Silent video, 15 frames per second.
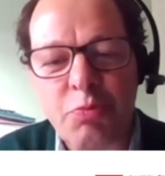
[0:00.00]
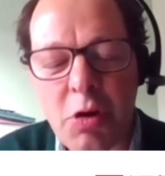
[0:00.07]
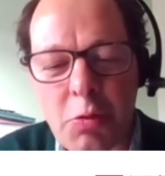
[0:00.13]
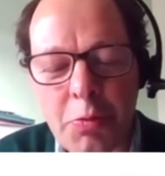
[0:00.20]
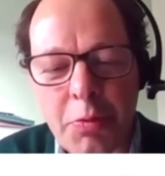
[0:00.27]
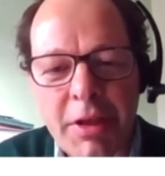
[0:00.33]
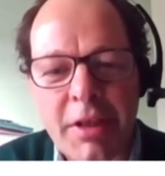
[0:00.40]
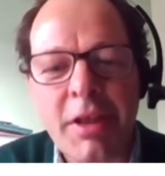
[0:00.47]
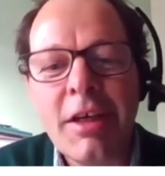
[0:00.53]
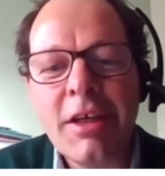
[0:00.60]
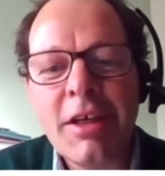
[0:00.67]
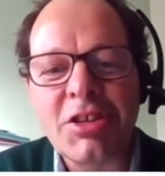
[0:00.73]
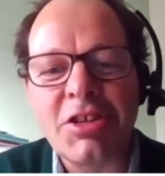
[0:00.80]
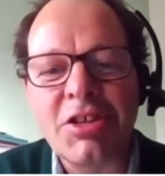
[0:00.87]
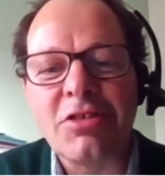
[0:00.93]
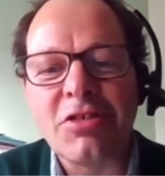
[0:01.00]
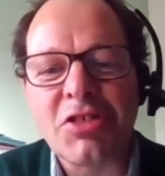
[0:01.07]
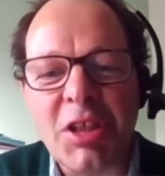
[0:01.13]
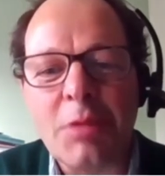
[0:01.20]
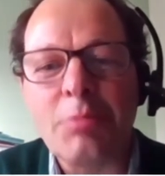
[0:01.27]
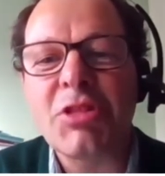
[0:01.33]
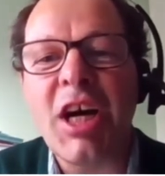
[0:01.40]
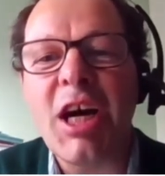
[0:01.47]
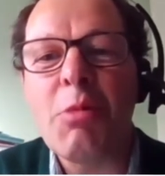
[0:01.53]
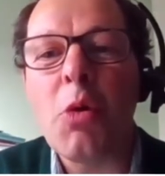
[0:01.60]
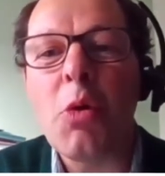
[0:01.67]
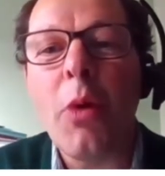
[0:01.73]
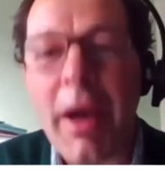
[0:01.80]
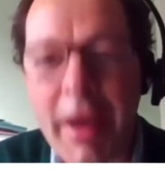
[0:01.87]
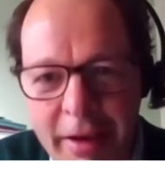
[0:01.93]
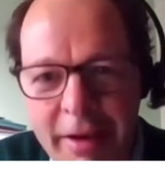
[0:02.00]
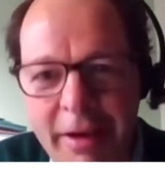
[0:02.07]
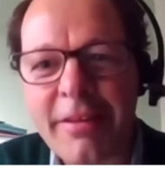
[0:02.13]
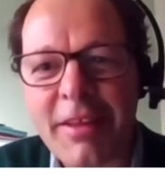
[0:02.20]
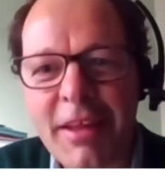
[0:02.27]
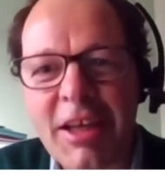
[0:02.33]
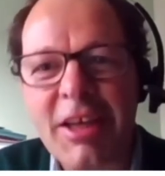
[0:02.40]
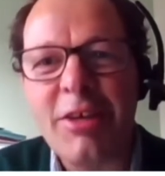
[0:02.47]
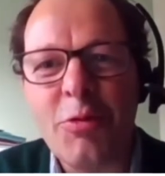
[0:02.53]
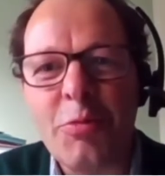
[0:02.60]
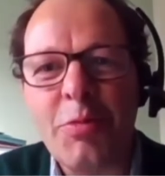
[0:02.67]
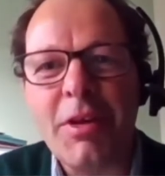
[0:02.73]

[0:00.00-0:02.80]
is probably still some time away, I think it